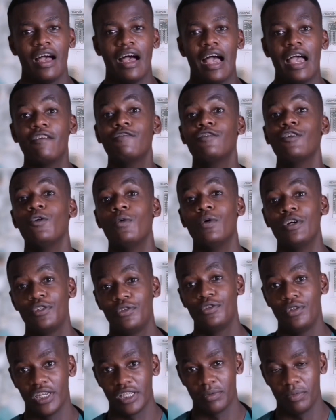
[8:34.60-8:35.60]
I have no
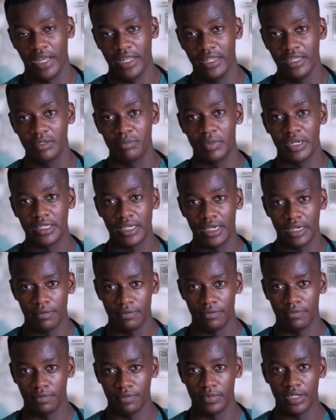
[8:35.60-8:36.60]
words to explain it, but yeah,
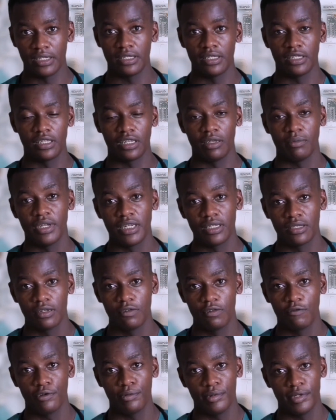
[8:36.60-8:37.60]
that's internal
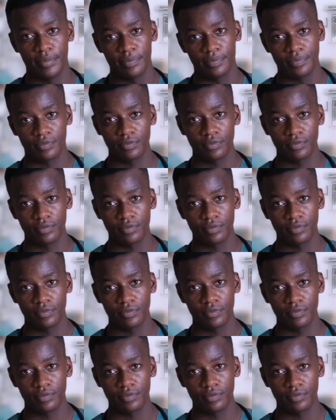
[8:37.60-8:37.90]
medicine for me.